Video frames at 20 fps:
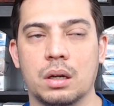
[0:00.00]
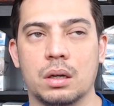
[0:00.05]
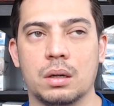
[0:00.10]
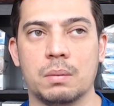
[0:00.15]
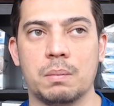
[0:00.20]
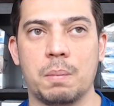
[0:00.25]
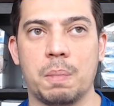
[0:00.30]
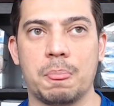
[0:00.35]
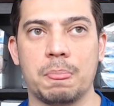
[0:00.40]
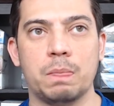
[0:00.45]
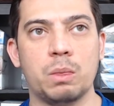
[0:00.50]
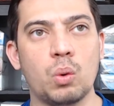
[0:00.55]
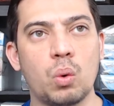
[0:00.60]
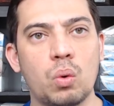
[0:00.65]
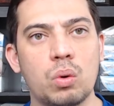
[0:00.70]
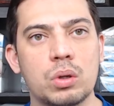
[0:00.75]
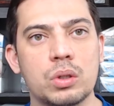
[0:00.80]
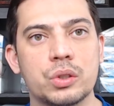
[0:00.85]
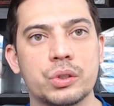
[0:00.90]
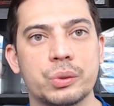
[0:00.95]

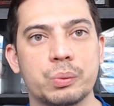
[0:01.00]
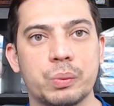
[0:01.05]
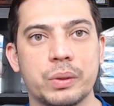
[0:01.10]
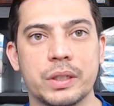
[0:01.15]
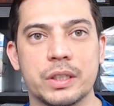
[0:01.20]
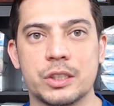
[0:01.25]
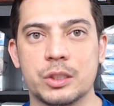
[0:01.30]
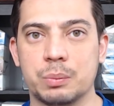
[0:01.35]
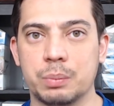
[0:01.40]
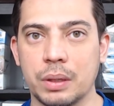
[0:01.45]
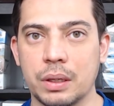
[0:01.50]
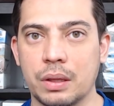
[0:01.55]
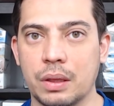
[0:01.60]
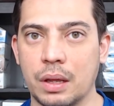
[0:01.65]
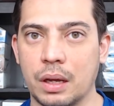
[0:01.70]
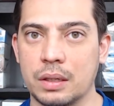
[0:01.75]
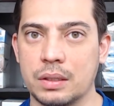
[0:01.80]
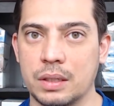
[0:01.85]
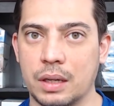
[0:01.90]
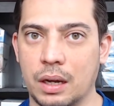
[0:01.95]
Nor should we expect
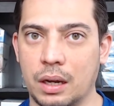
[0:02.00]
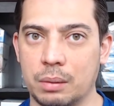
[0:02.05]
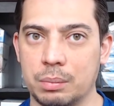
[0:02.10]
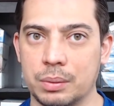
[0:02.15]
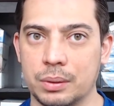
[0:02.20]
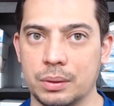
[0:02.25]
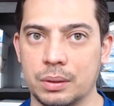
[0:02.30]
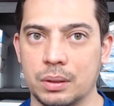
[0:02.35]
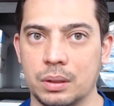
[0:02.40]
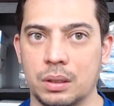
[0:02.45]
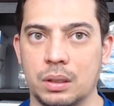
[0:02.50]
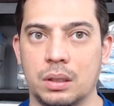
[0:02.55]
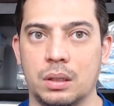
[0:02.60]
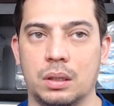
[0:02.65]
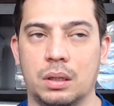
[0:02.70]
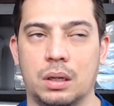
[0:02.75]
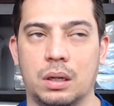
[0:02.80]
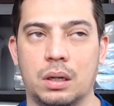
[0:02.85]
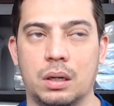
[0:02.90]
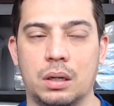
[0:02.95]
that to happen.
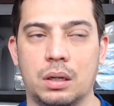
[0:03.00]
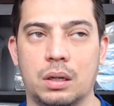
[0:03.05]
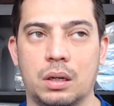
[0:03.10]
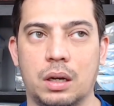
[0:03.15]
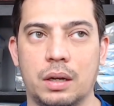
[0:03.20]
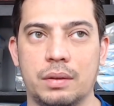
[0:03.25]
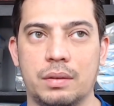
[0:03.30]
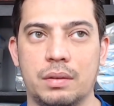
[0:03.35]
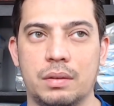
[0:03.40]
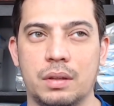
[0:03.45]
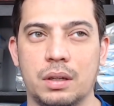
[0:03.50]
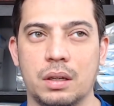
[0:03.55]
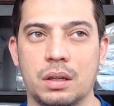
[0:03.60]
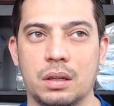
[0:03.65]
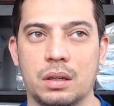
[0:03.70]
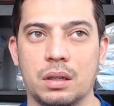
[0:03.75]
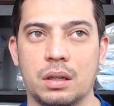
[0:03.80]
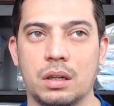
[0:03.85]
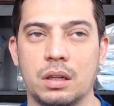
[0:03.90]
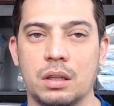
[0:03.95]
I
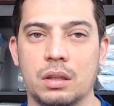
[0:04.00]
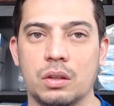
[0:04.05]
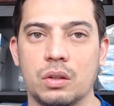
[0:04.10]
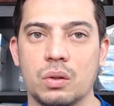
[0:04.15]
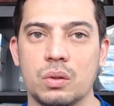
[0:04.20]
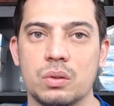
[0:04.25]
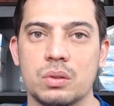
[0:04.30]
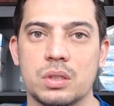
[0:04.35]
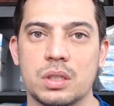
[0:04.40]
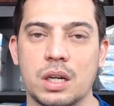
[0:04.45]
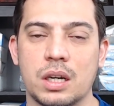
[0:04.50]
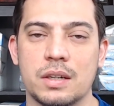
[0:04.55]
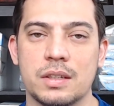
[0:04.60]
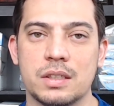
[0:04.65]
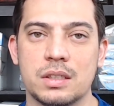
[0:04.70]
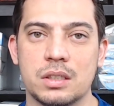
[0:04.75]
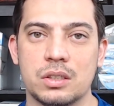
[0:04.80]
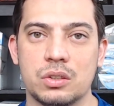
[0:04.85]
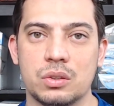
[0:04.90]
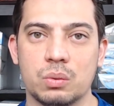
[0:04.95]
think in those kind of
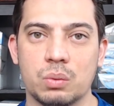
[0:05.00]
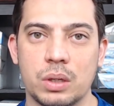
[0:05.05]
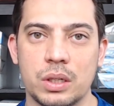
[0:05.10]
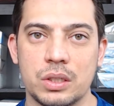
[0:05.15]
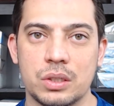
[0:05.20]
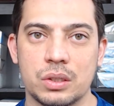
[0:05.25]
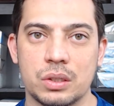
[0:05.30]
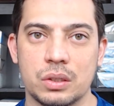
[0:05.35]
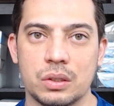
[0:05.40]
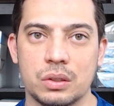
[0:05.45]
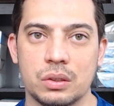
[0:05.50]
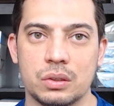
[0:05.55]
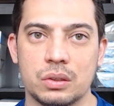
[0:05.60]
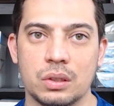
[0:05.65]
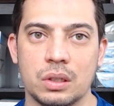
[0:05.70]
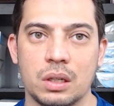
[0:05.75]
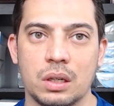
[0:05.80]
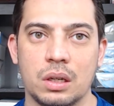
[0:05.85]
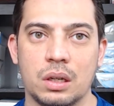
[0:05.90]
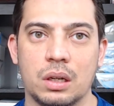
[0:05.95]
situations,
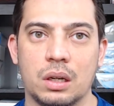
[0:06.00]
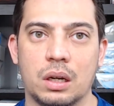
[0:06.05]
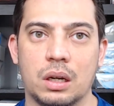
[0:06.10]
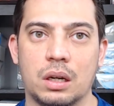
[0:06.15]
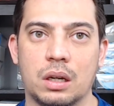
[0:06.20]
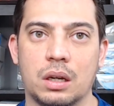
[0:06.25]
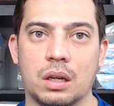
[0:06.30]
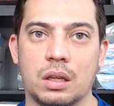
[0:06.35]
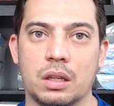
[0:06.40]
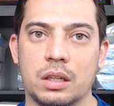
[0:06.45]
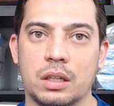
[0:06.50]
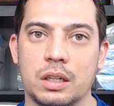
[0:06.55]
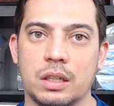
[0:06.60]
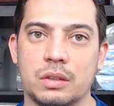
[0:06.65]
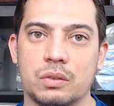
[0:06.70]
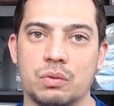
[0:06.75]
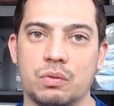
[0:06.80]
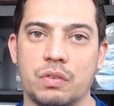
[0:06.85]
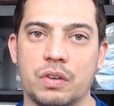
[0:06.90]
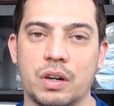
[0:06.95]
it is
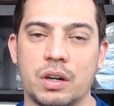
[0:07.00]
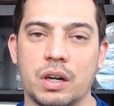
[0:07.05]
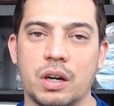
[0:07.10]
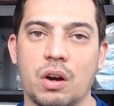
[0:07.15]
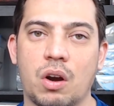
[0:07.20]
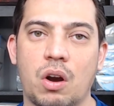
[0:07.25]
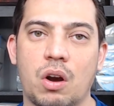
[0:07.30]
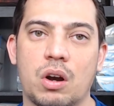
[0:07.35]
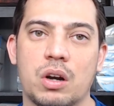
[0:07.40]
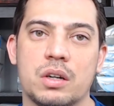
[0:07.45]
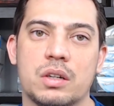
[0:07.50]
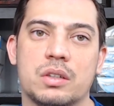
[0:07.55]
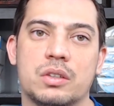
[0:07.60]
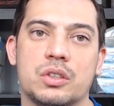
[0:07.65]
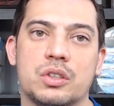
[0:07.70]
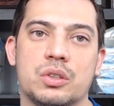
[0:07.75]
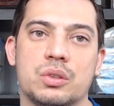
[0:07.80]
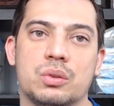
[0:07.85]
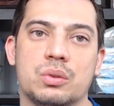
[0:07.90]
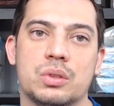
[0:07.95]
very hard
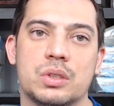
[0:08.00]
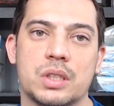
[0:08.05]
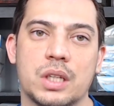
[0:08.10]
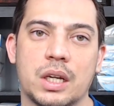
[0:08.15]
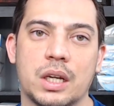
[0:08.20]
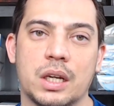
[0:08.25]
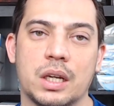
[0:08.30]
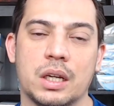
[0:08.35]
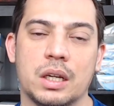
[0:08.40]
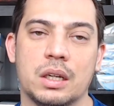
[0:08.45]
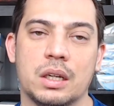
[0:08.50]
to say